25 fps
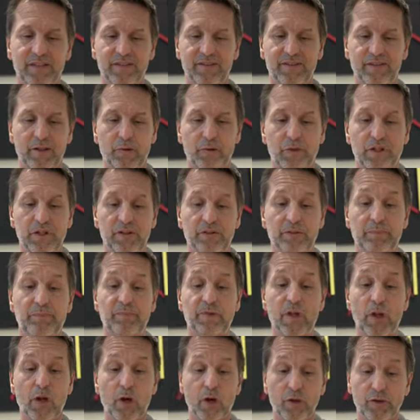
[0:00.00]
in series.
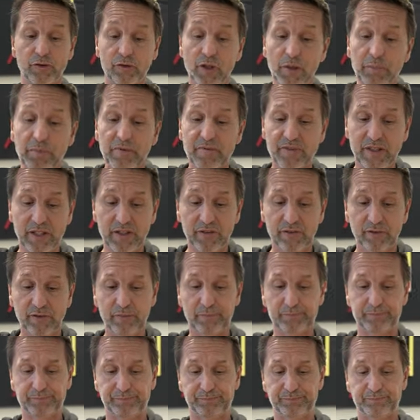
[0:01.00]
On top of
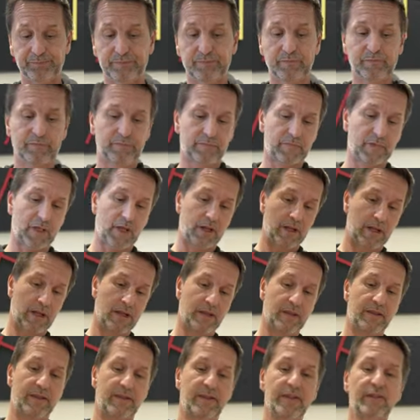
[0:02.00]
this,
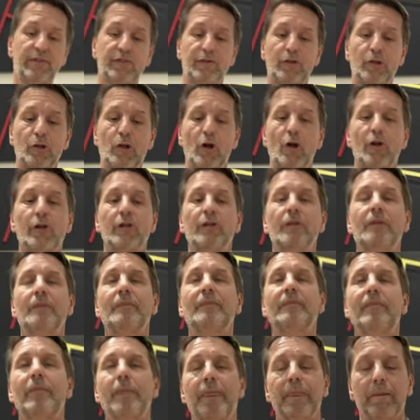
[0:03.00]
this clock
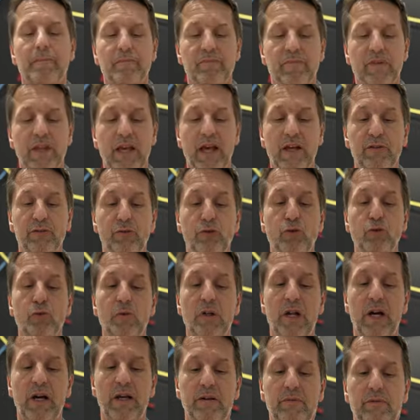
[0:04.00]
has two
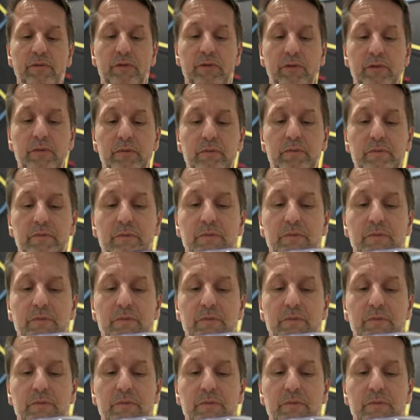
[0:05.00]
lives.